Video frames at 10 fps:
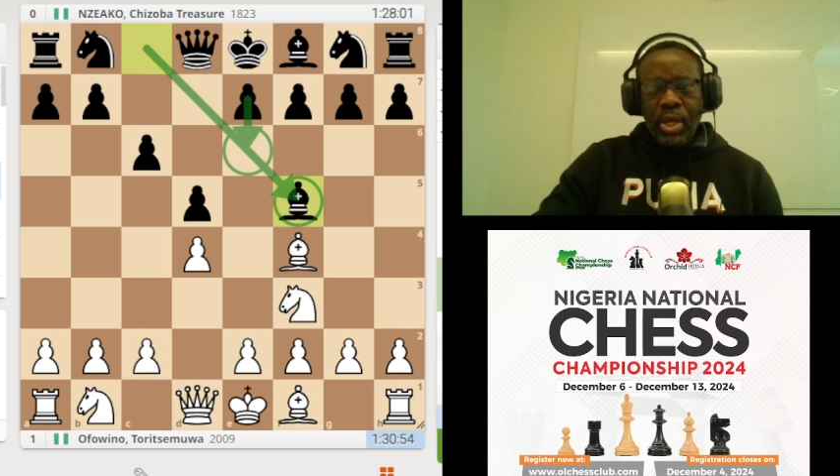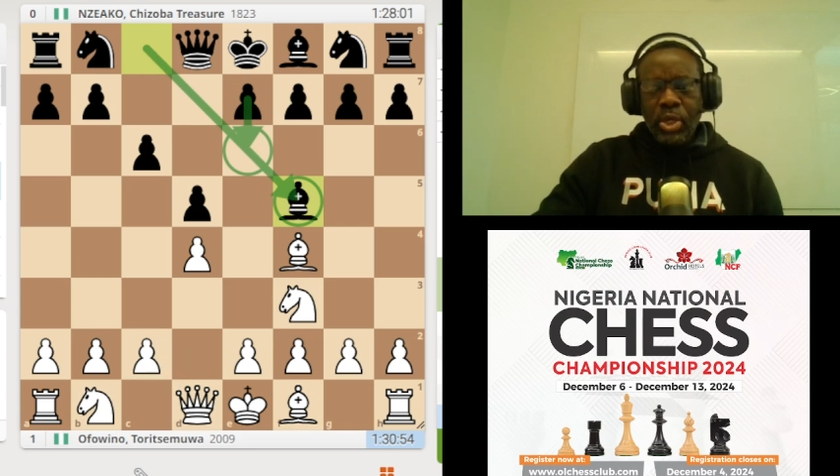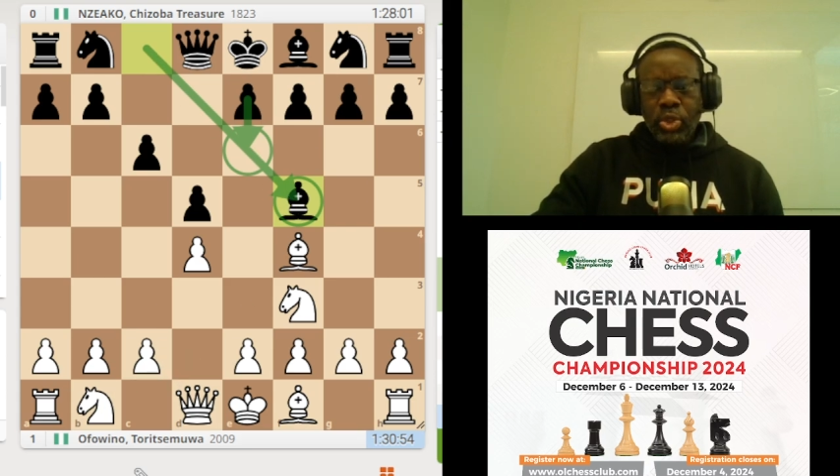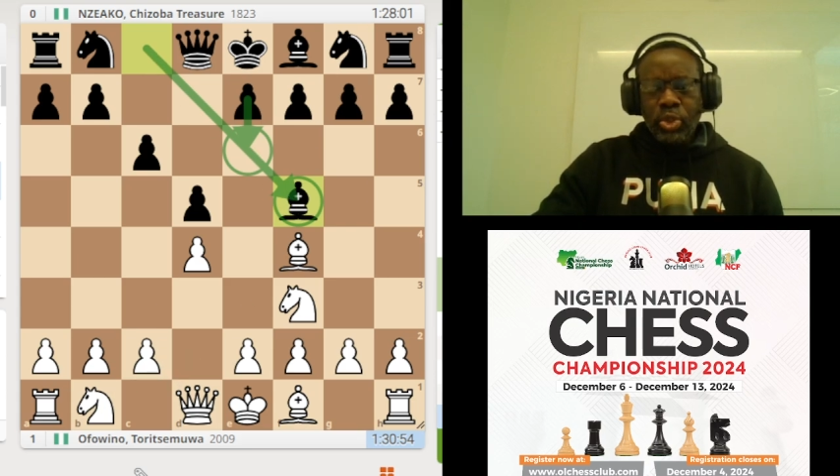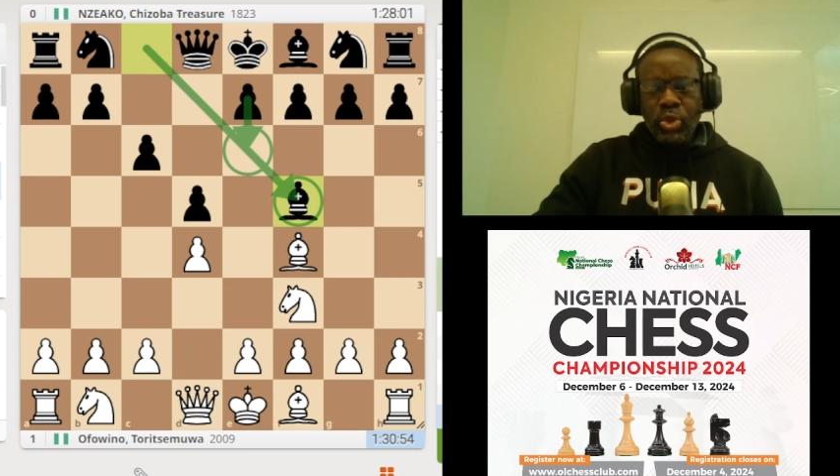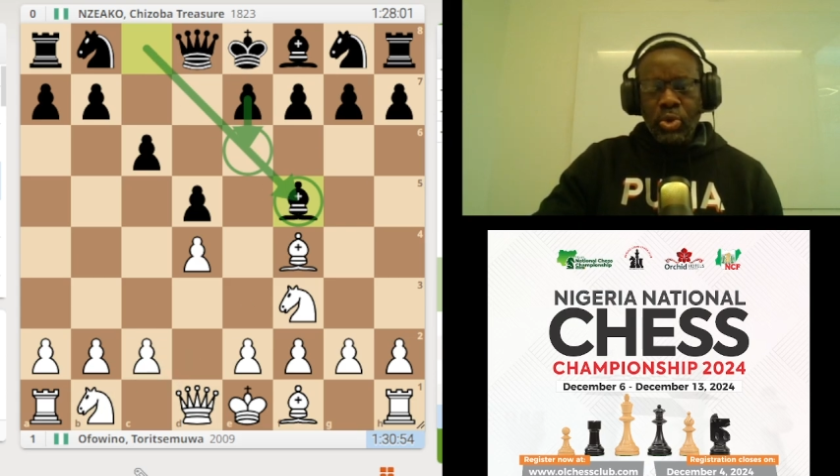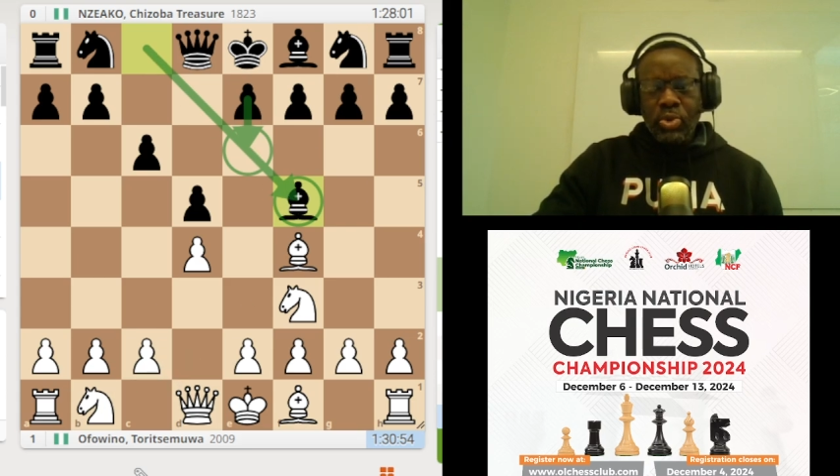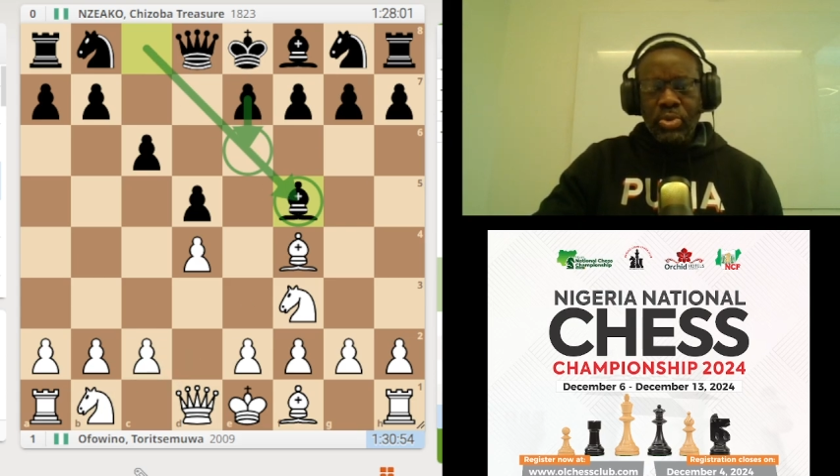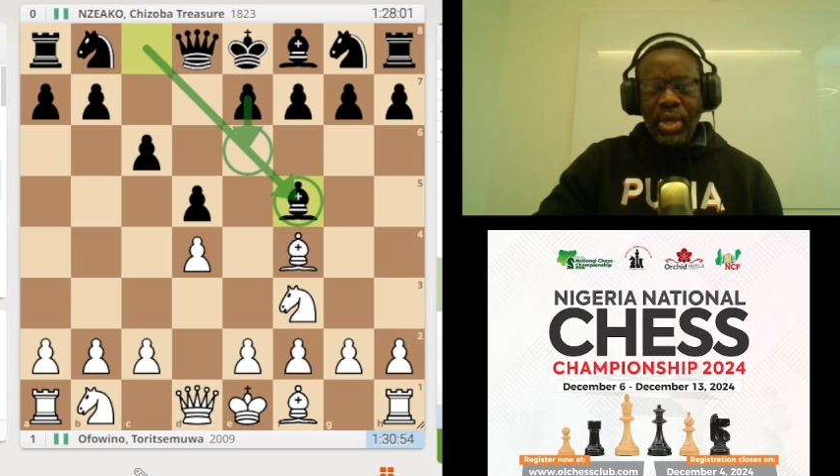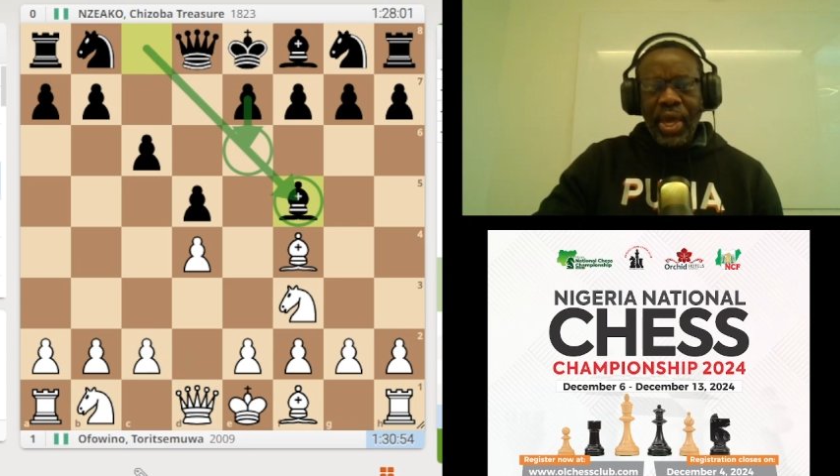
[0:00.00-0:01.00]
So,
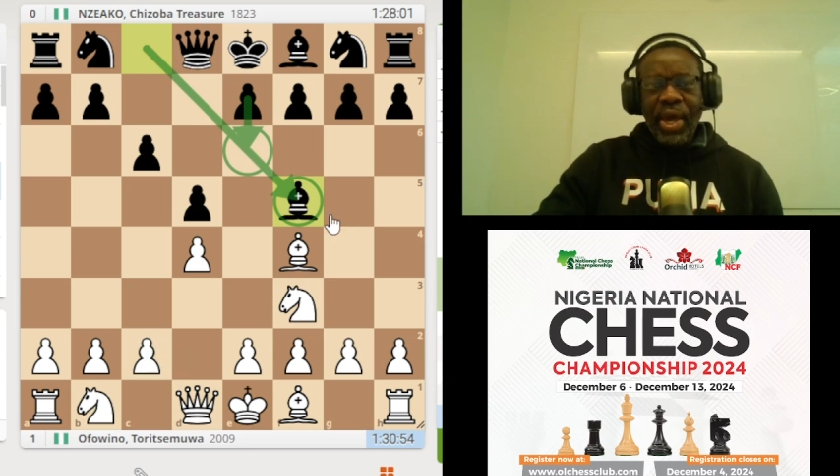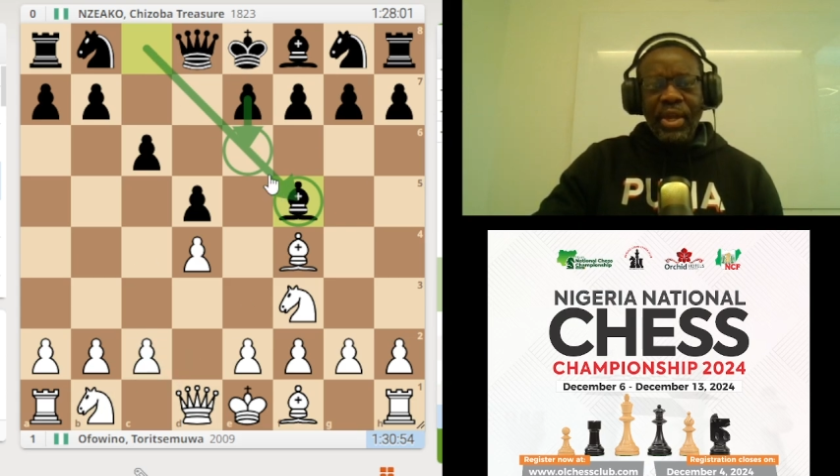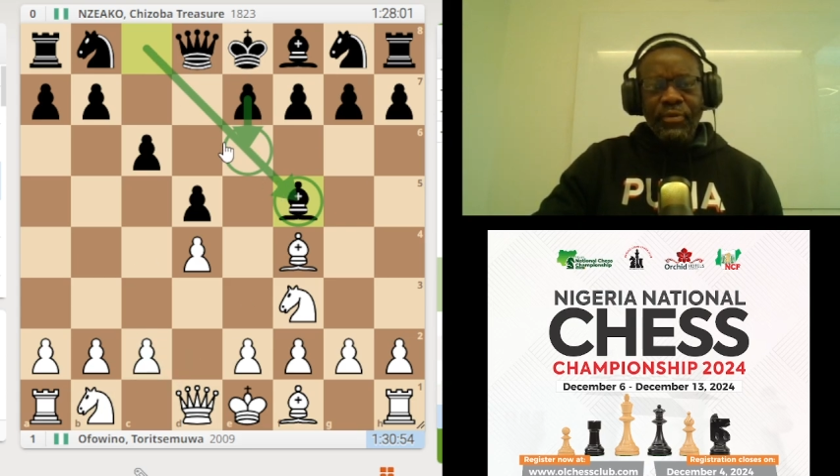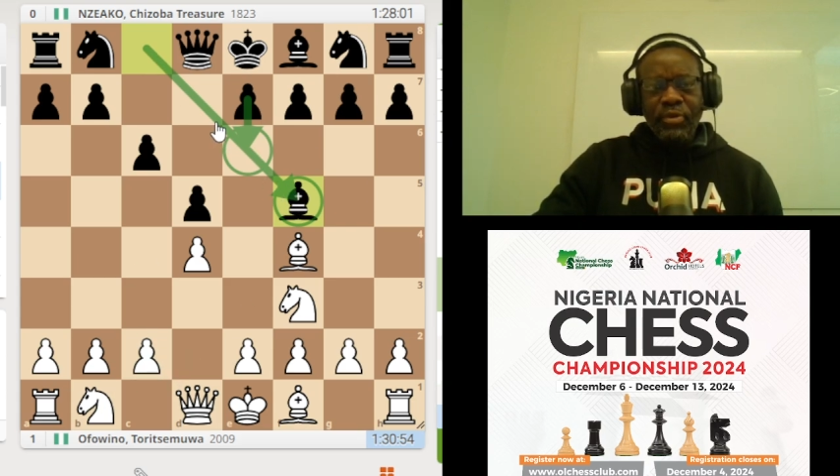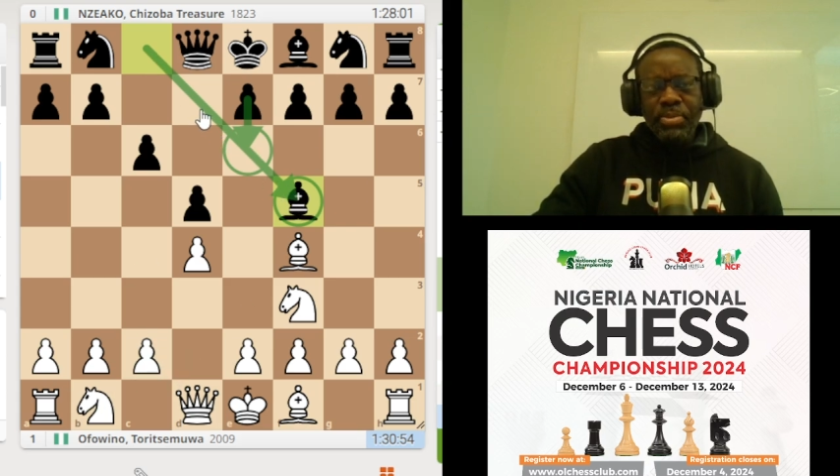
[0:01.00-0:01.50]
and of course,